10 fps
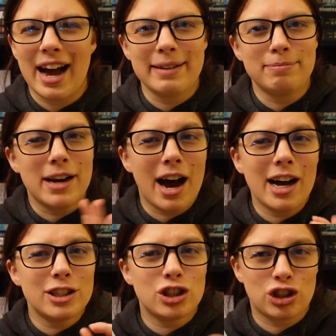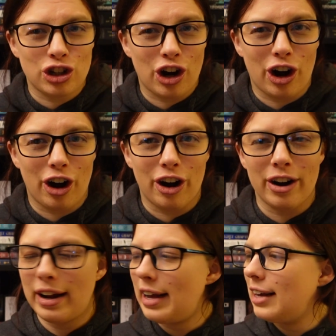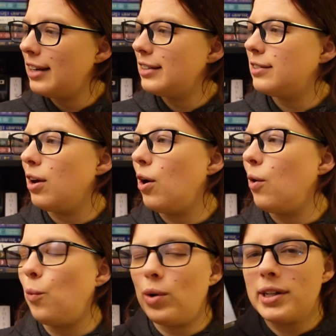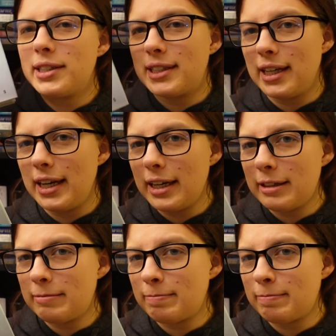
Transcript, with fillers: I'm not sure. So we'll see.